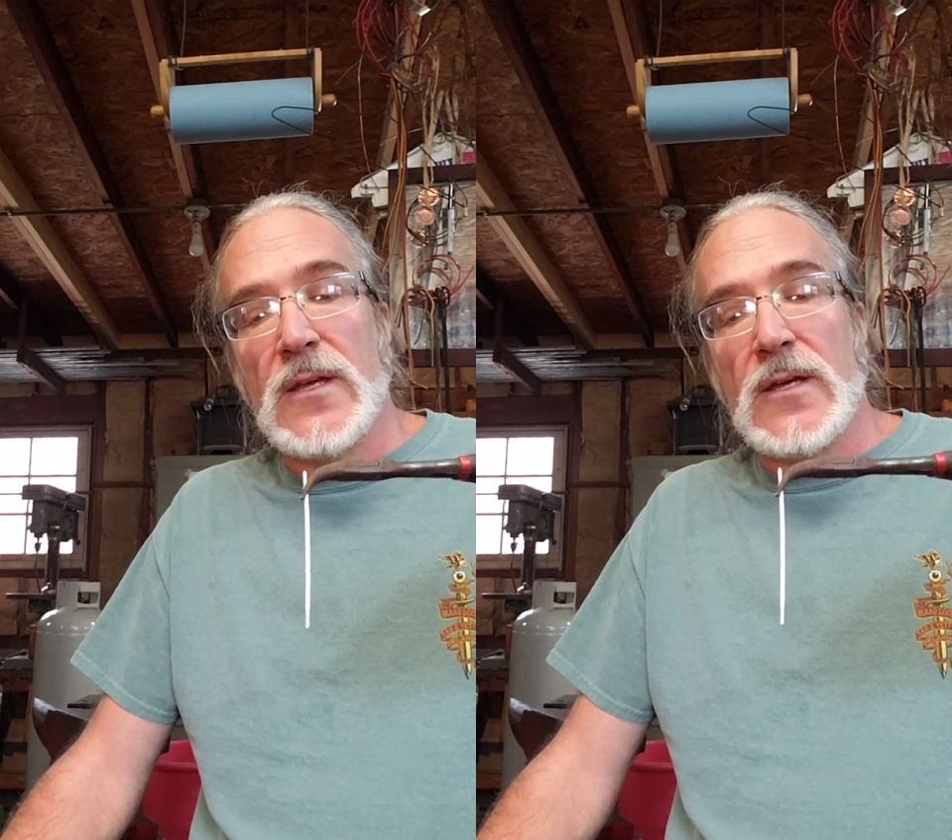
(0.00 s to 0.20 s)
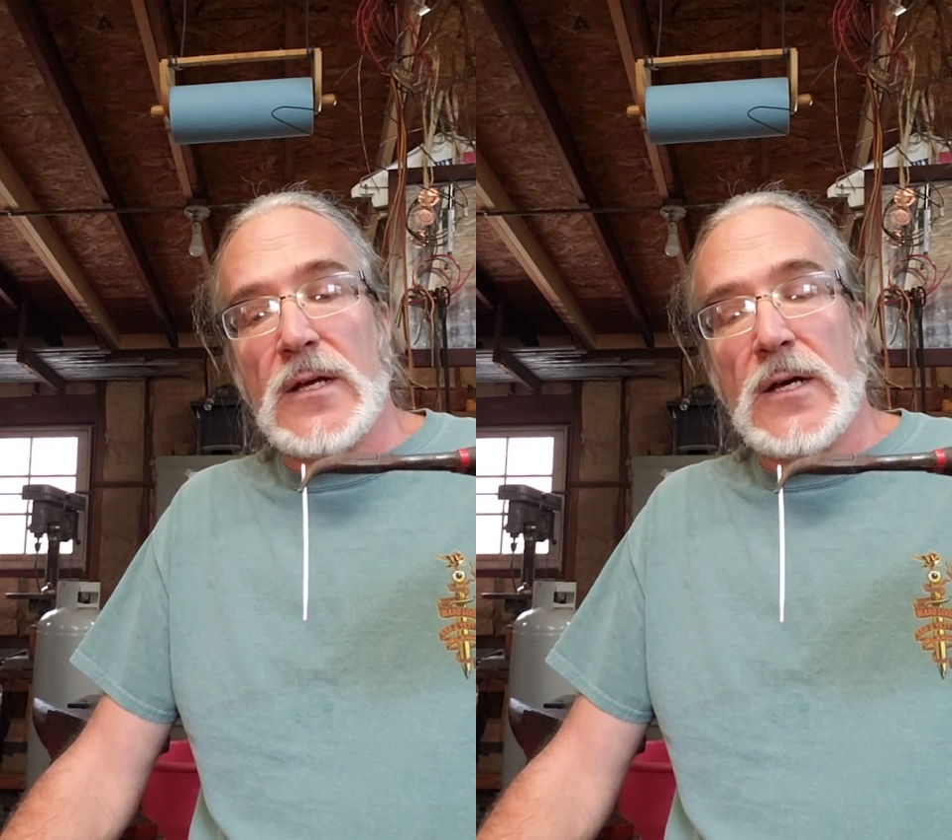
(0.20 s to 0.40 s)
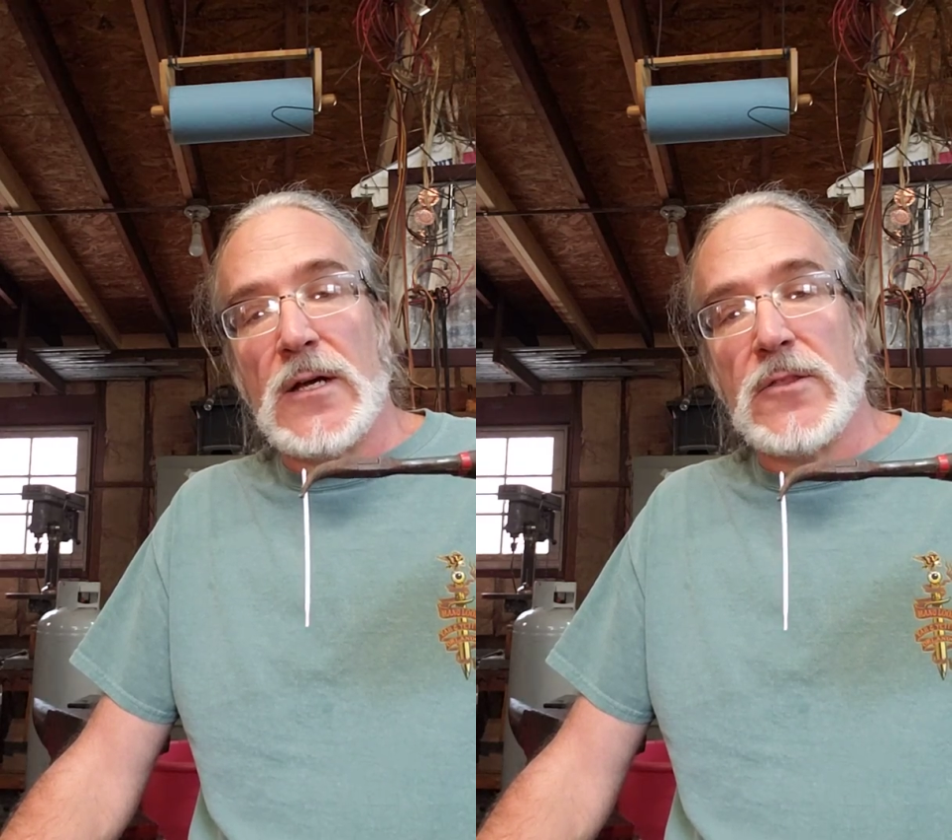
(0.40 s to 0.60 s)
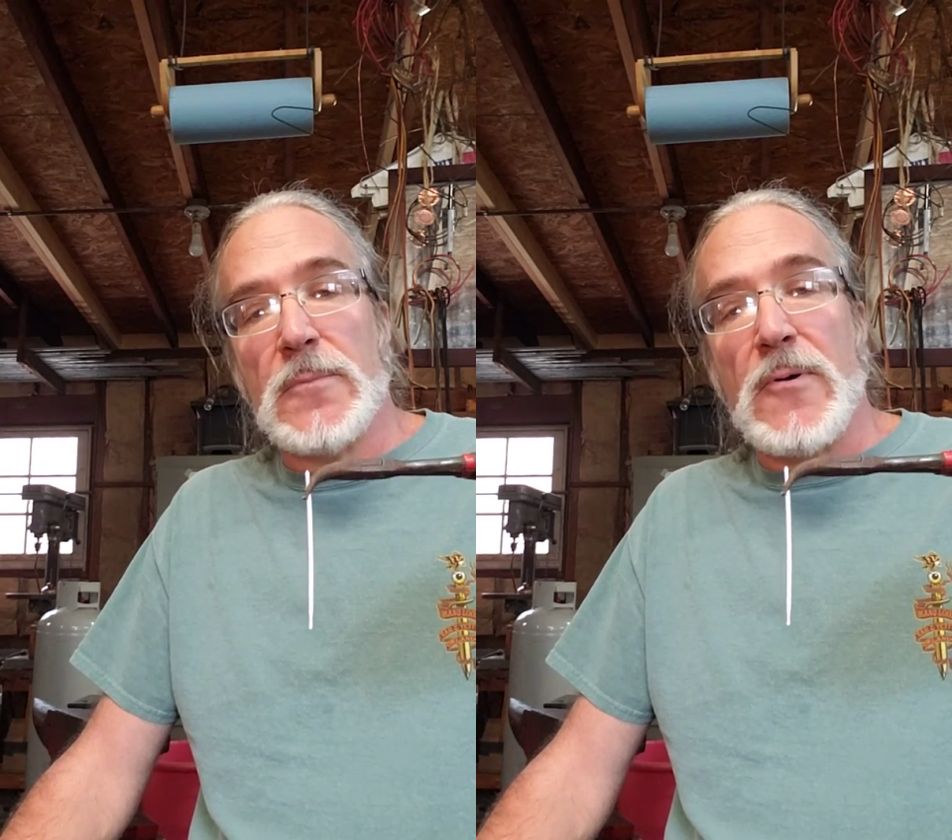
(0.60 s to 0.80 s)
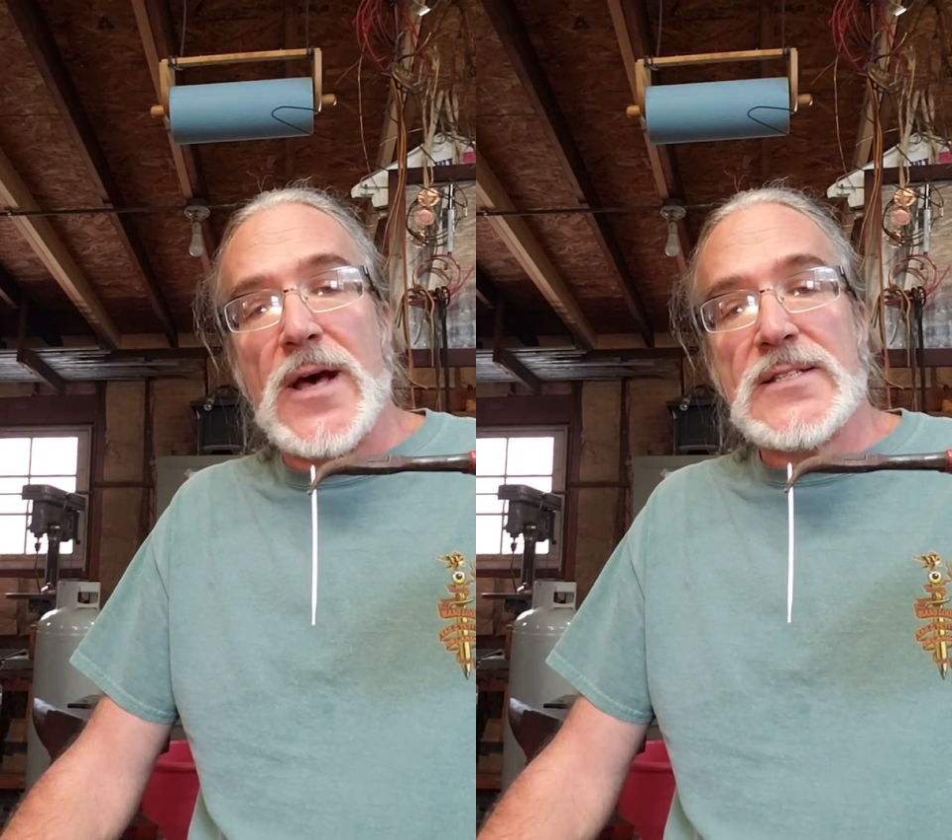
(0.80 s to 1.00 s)
The
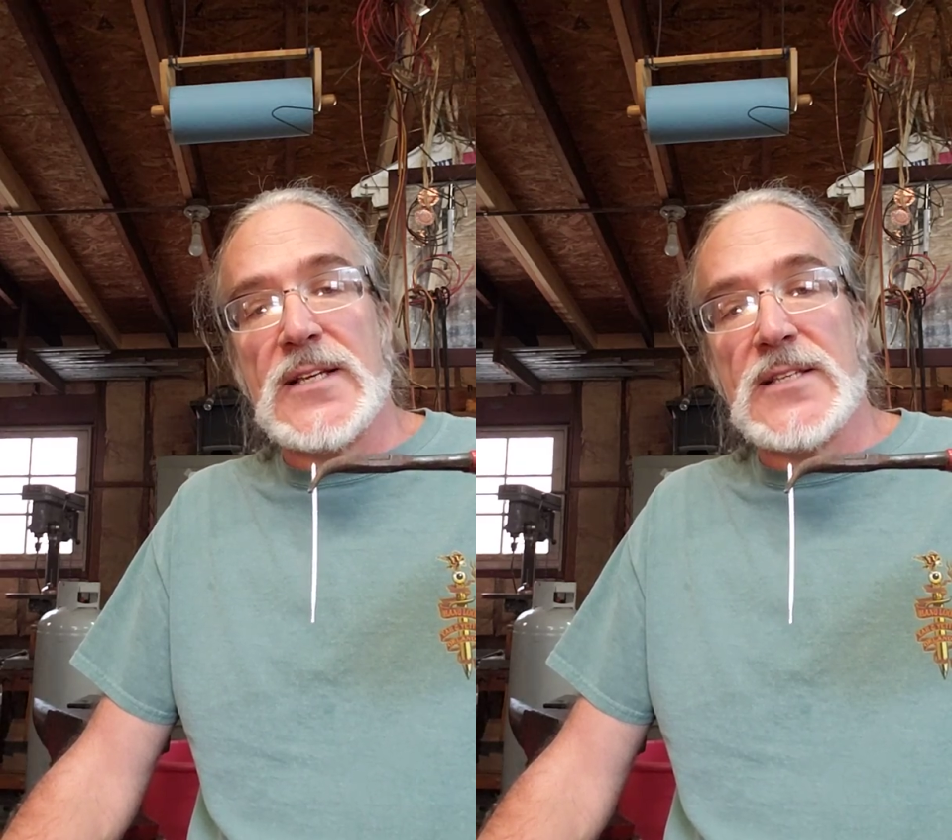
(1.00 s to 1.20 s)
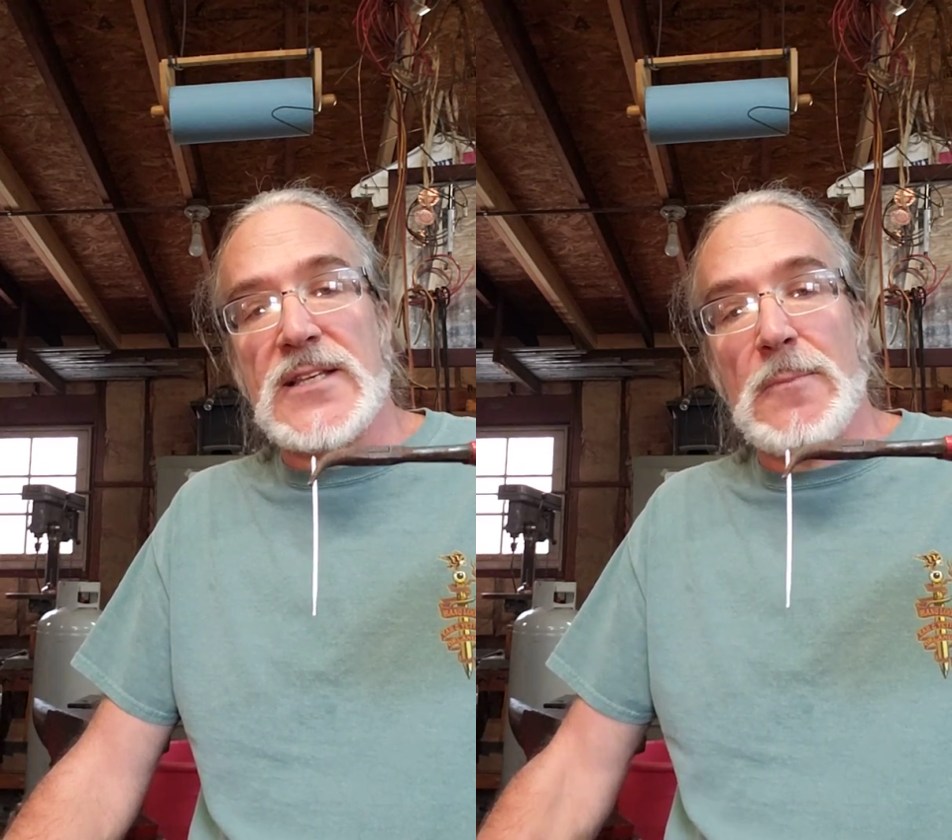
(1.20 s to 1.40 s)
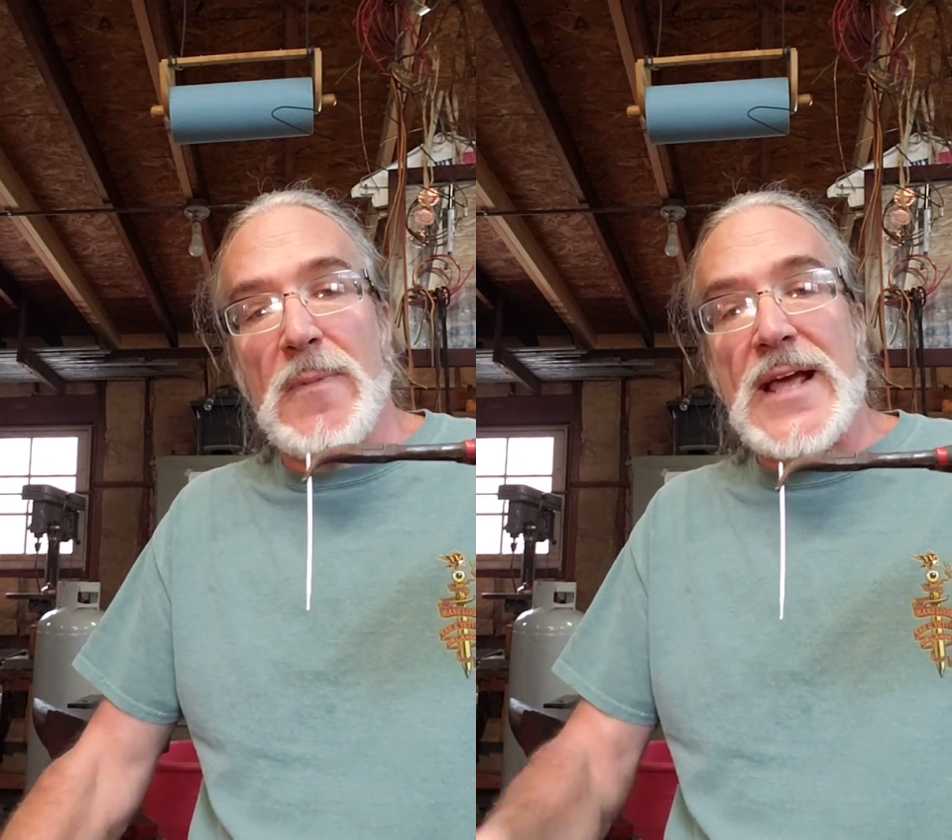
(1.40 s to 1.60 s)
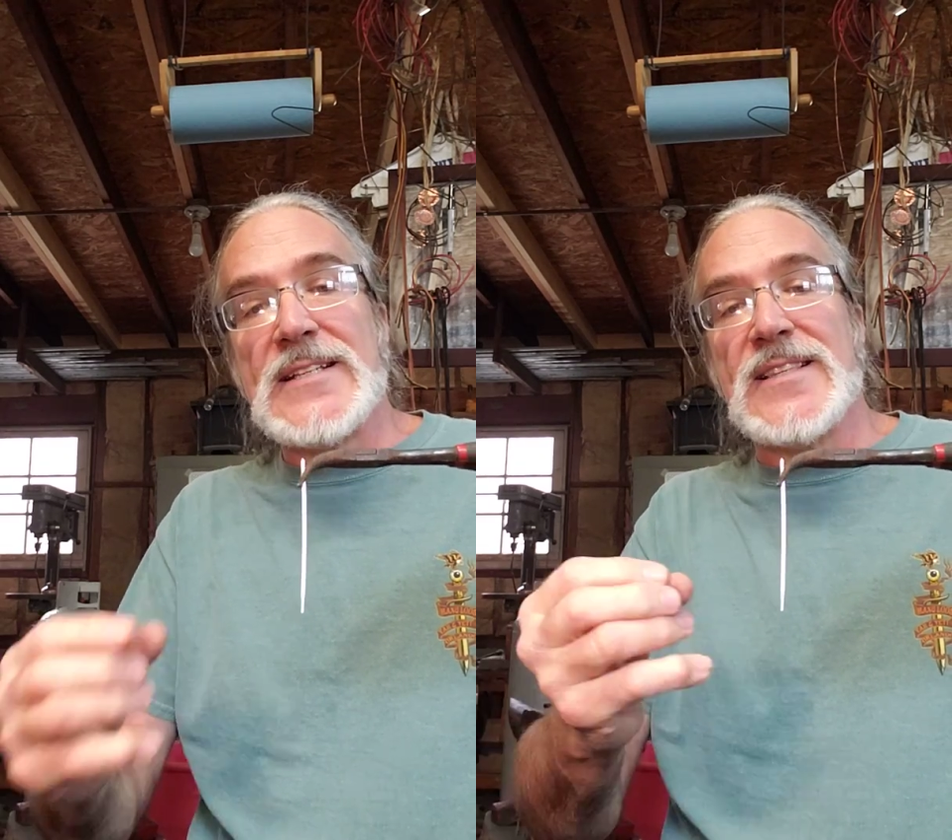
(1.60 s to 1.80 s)
process that makes